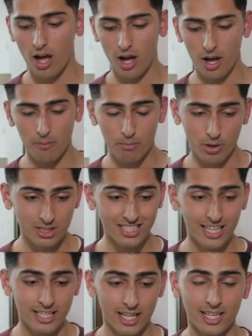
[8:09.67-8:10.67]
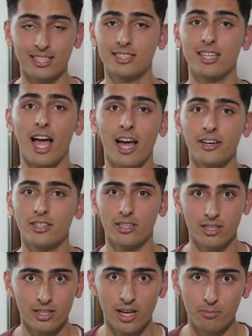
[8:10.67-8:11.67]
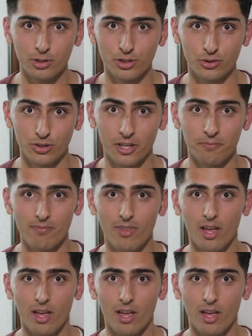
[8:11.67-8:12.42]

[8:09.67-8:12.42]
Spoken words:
prosthetics, and chemistry.